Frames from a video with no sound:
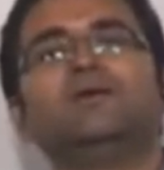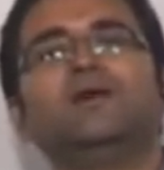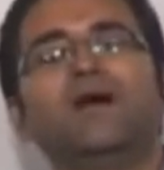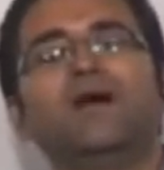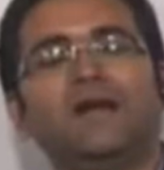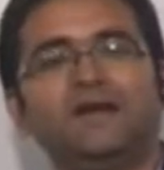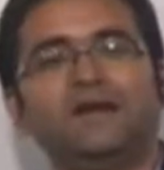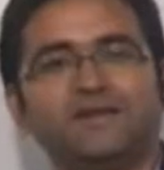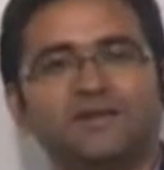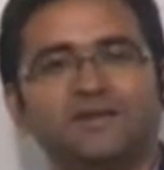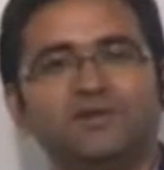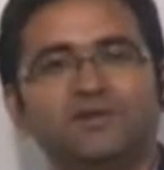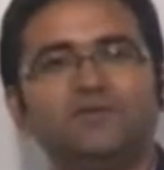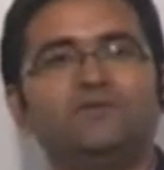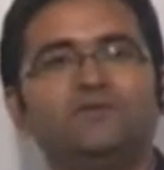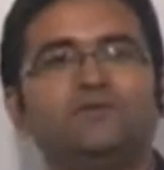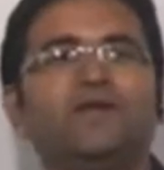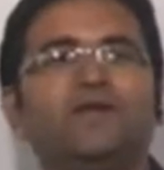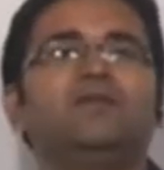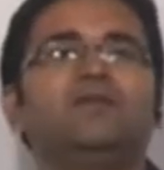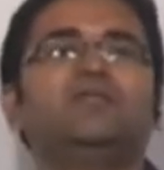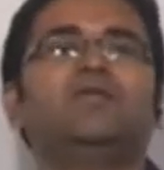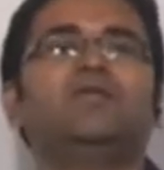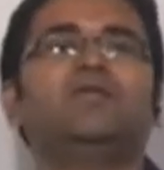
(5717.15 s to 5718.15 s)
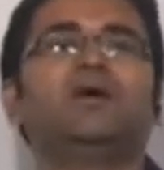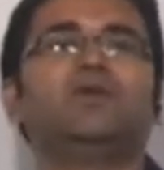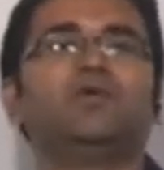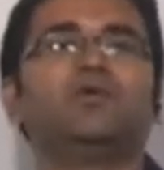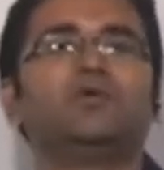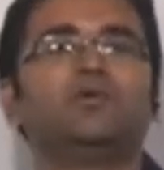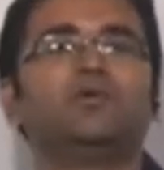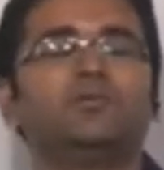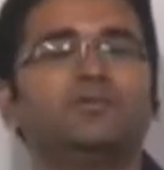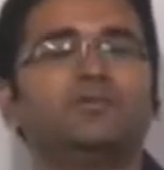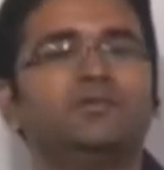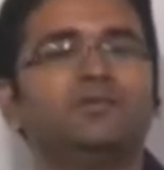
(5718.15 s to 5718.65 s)
I'll tell you when they are going
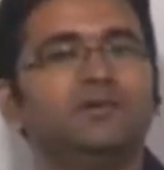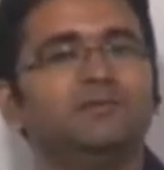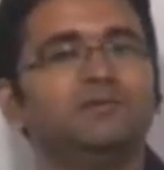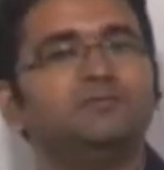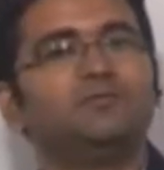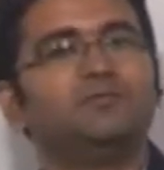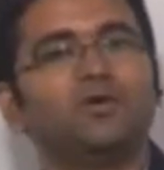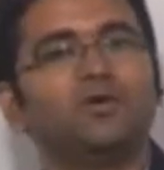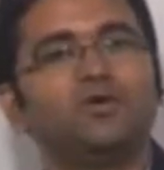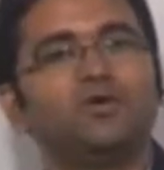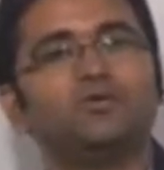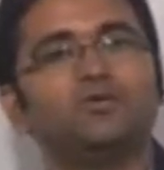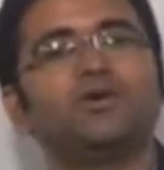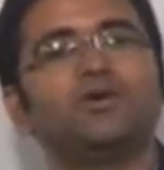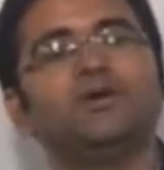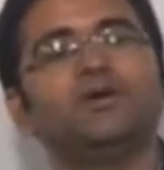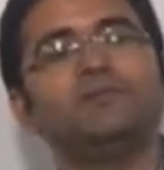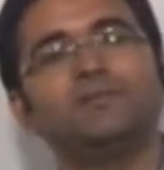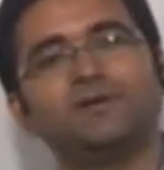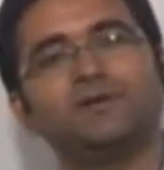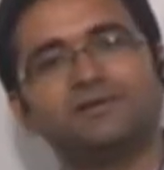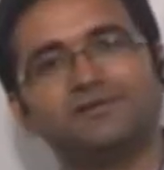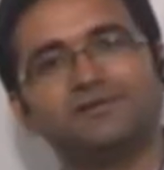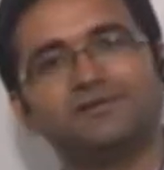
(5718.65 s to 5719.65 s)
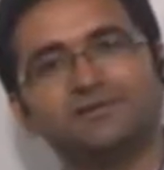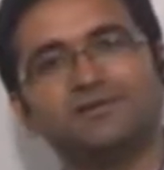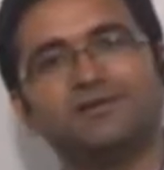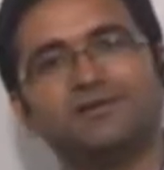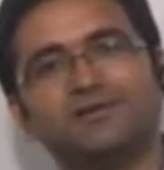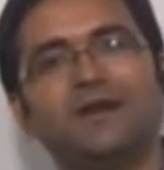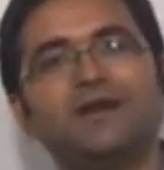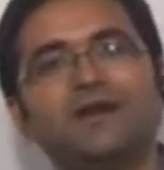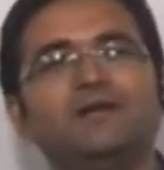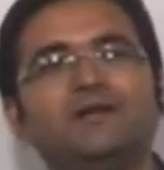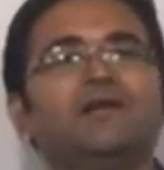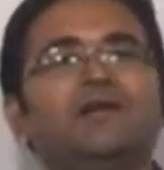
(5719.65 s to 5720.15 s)
to be same, not today, but
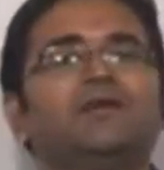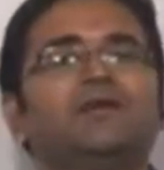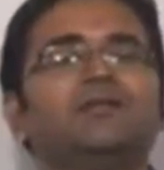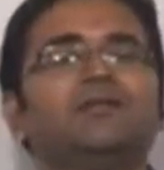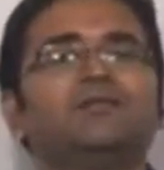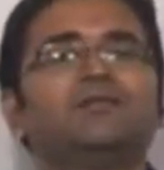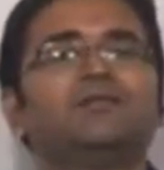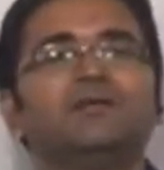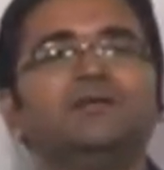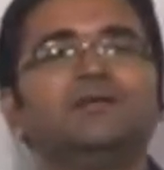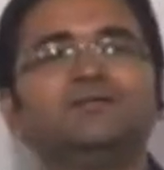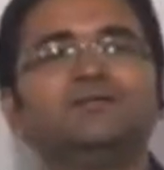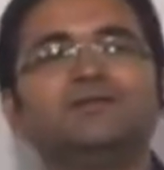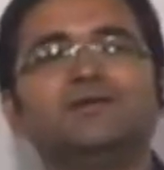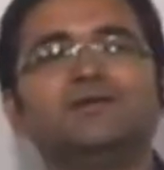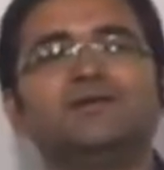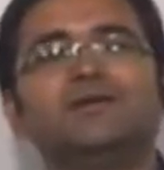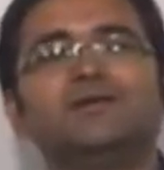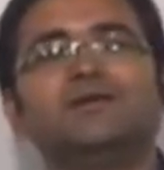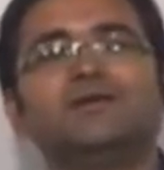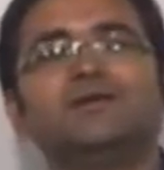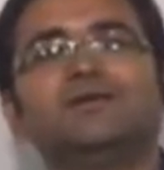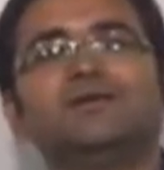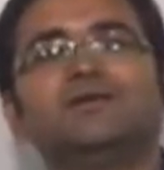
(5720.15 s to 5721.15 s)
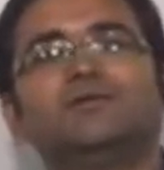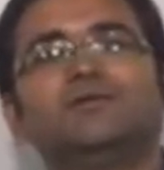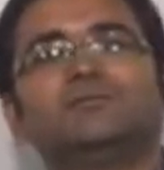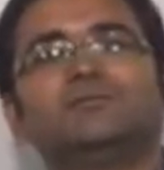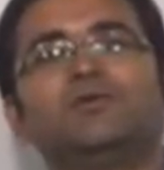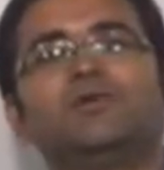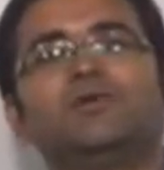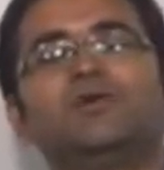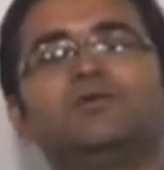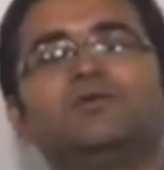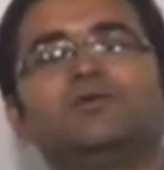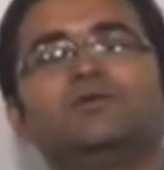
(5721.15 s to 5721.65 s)
at later stage,
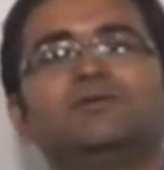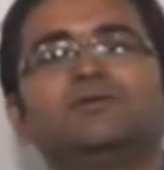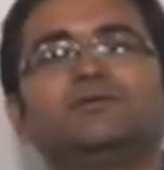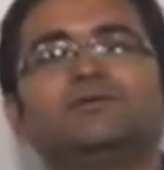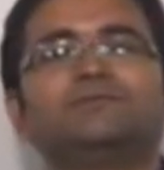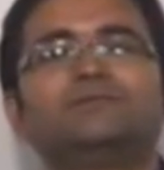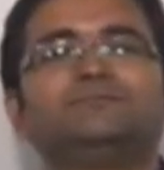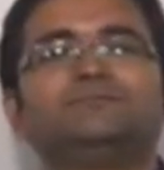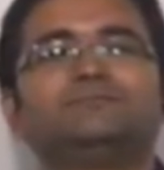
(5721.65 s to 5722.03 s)
because